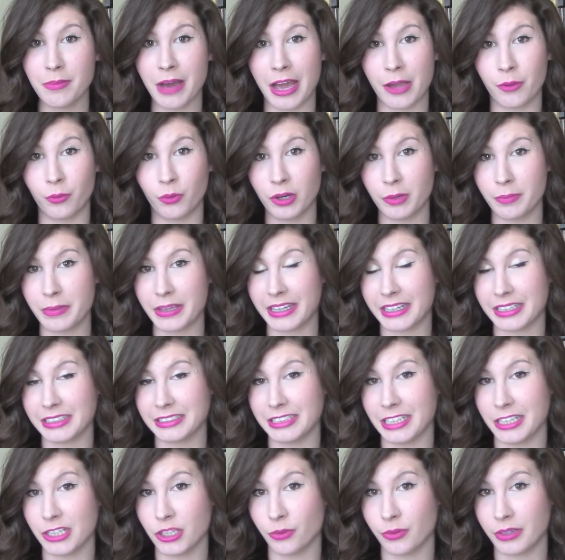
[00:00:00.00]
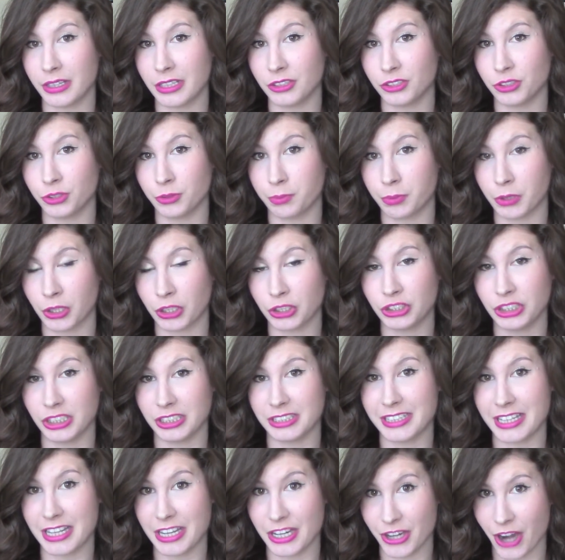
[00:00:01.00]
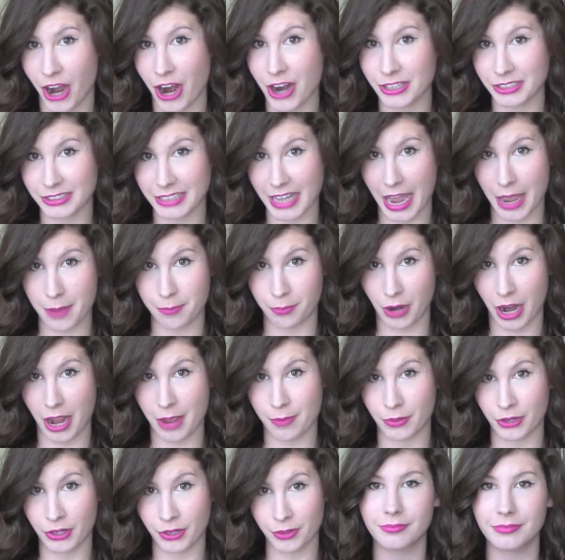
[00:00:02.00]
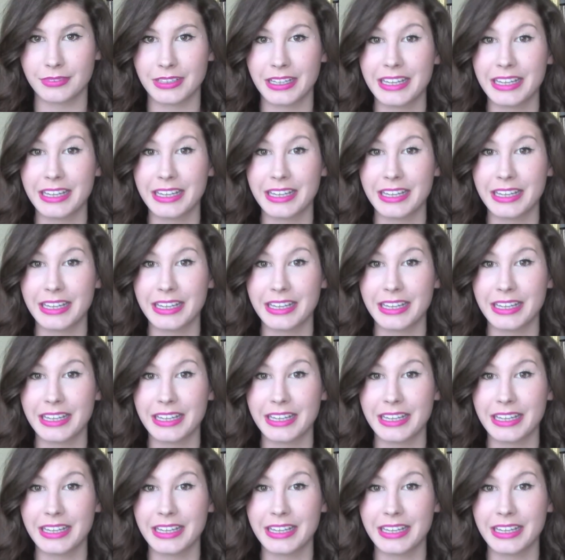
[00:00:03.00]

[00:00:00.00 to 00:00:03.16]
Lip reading: I will be continuing to purchase the NARS eye primer.